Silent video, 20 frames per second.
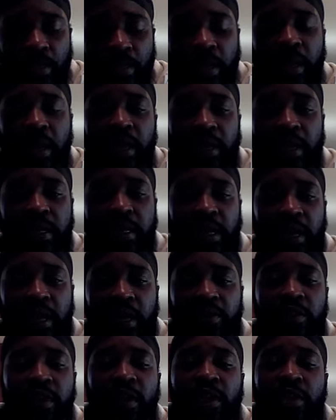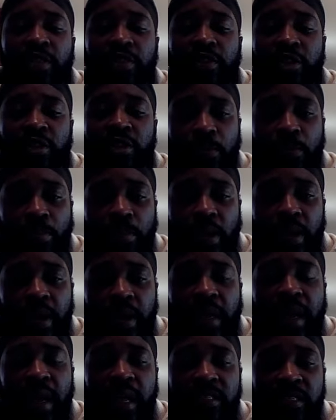And again, this prayer
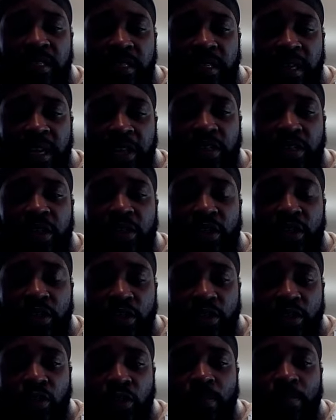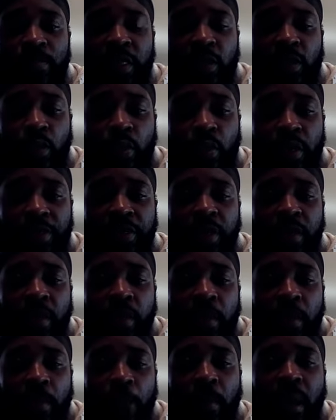has nothing to do with
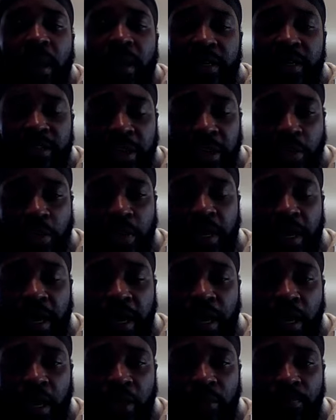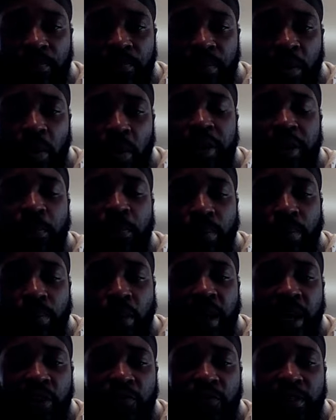monetary gain, or they're
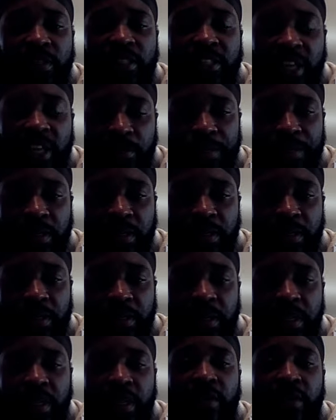praying for substance.